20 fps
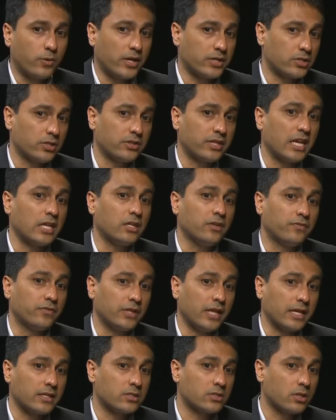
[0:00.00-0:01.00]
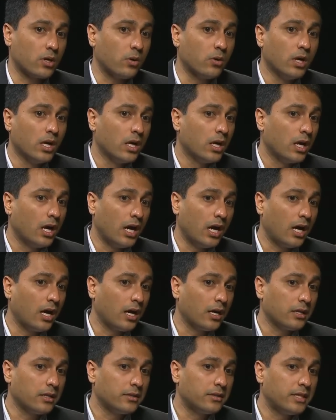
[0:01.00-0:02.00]
question. Thank you for that. So
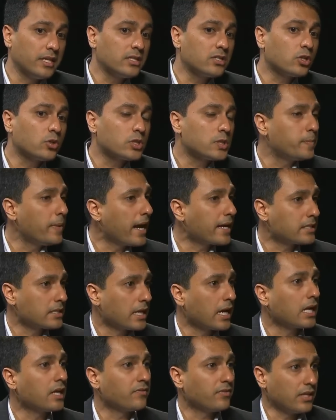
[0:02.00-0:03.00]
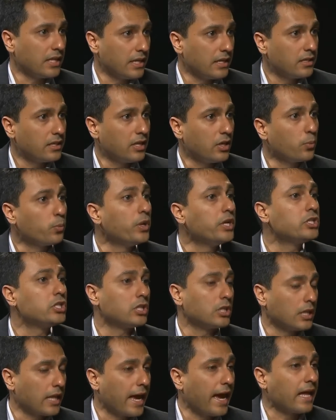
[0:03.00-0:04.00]
uh, this goes back to kind of the, the
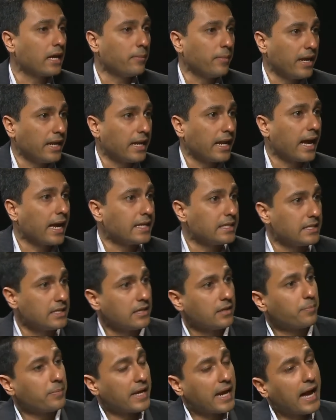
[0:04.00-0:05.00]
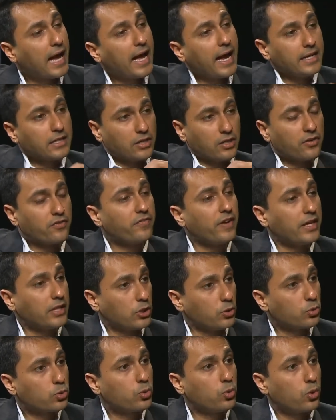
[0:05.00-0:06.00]
original animating idea behind Interfaith
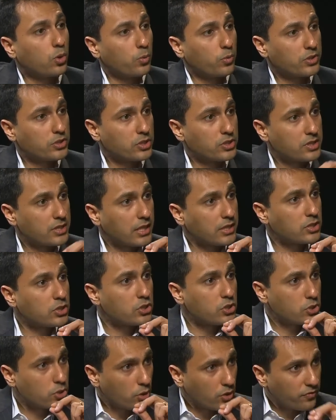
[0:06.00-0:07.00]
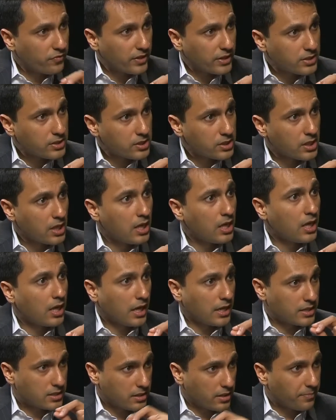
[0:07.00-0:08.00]
Youth Core, which is that service
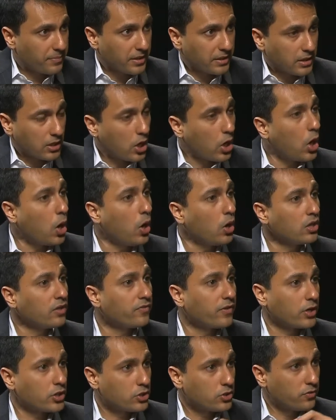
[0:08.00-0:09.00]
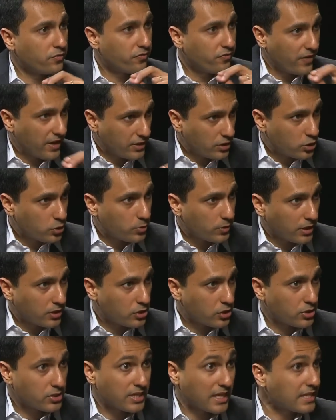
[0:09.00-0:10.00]
is something that all of our faith
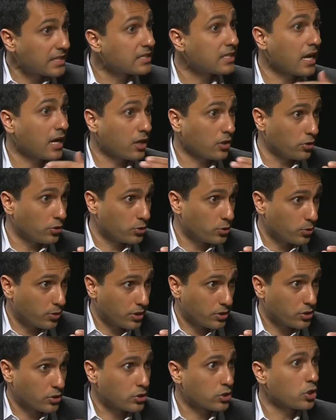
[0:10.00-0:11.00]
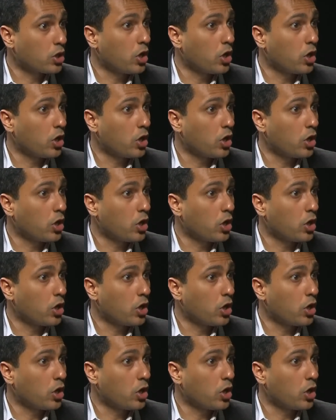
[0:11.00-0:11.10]
traditions and secular traditions